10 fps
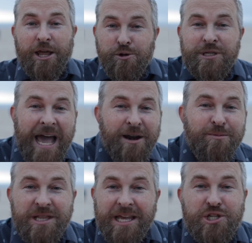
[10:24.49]
Who's had a
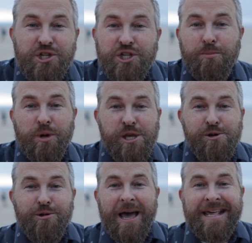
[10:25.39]
relationship with
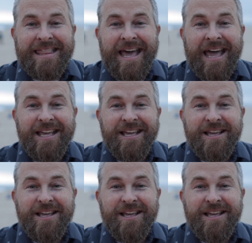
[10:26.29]
you like that?